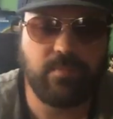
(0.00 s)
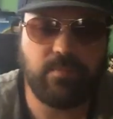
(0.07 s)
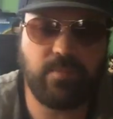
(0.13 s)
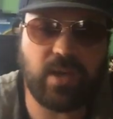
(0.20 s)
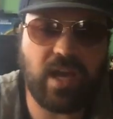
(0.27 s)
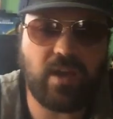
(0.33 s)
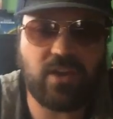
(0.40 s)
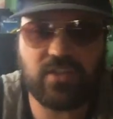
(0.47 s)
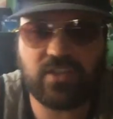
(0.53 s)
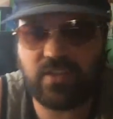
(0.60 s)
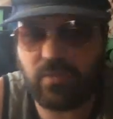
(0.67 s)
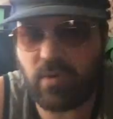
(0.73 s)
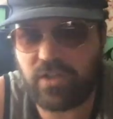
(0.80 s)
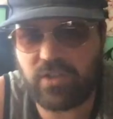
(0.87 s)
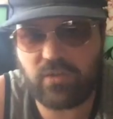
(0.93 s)
but I
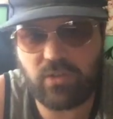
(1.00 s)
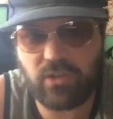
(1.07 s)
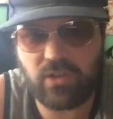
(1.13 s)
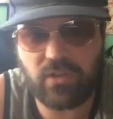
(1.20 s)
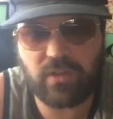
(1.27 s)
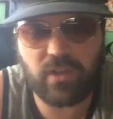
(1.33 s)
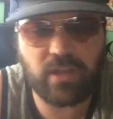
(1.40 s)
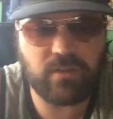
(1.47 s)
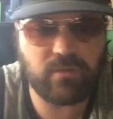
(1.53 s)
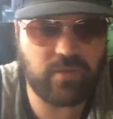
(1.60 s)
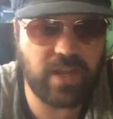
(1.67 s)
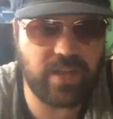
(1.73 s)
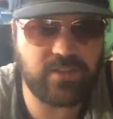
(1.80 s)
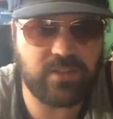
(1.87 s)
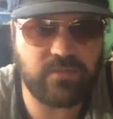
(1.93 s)
just want to do a little
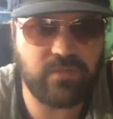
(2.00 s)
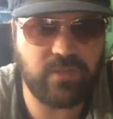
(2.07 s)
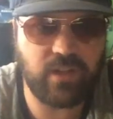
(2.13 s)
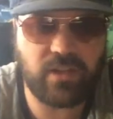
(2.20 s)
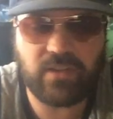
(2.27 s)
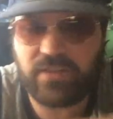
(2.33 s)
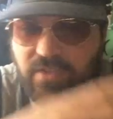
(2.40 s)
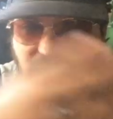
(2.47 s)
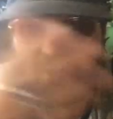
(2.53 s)
ranting. This